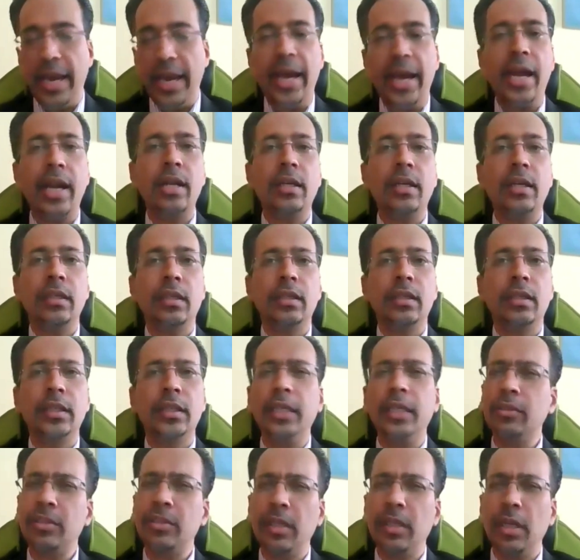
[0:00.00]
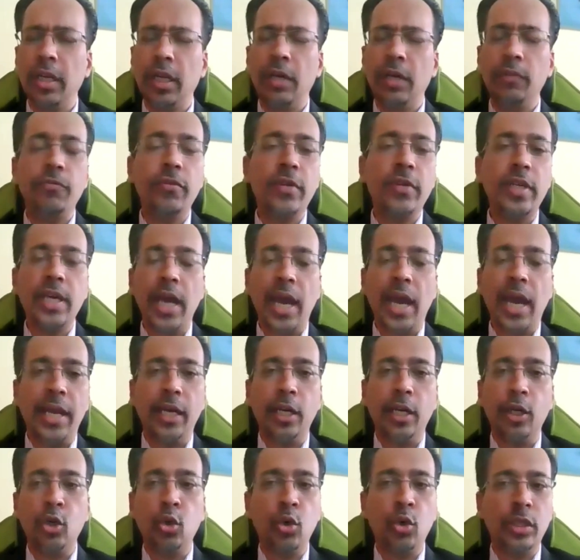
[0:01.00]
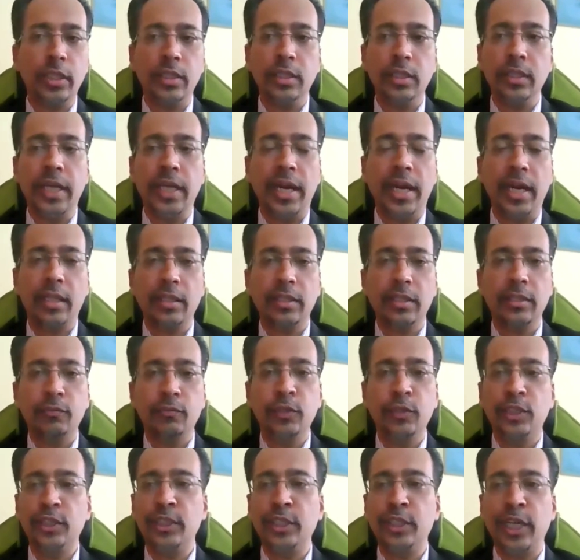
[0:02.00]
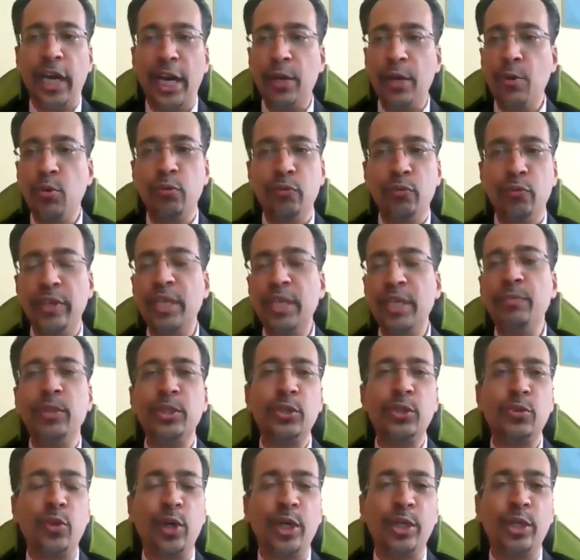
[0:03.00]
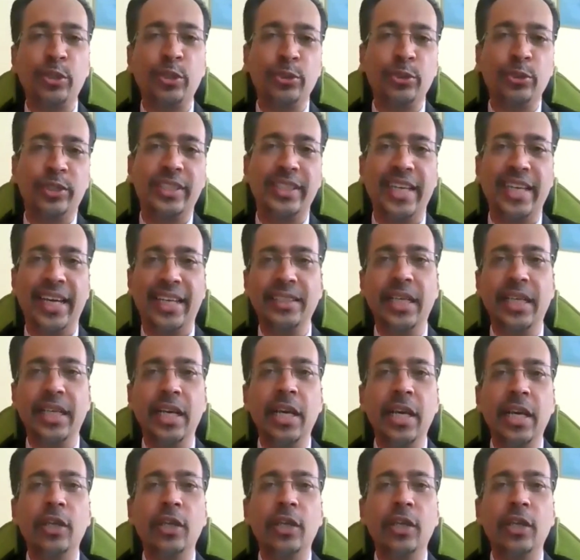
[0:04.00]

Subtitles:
And that is a lovely anecdote in that, which I very much want to share.